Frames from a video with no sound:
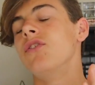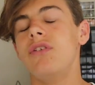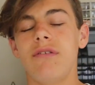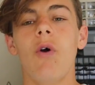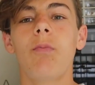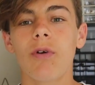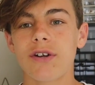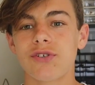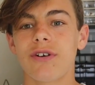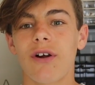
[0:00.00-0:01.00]
No
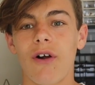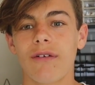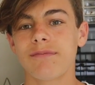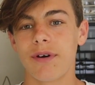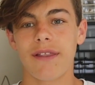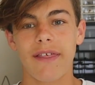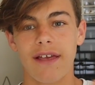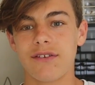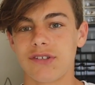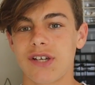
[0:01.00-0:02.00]
pressure at all. But
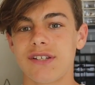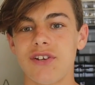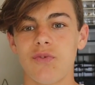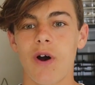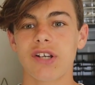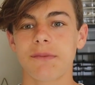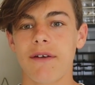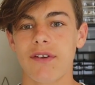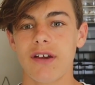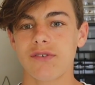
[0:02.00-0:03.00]
just continue watching my
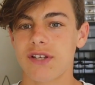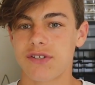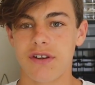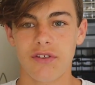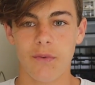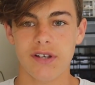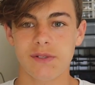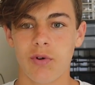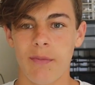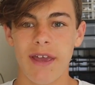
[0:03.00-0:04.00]
videos. That's another way to
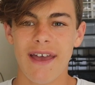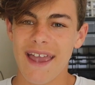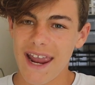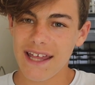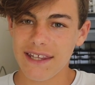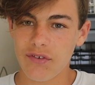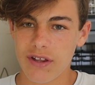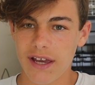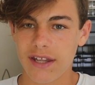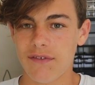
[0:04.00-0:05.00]
support me. And leave a
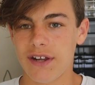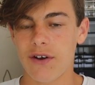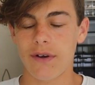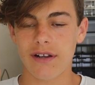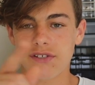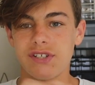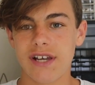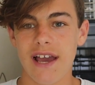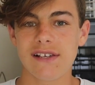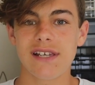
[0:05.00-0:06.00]
like on the video, and I'll see you
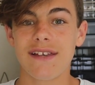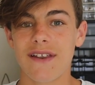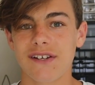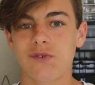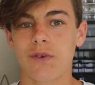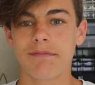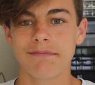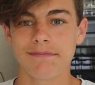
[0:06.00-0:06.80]
guys in the next one.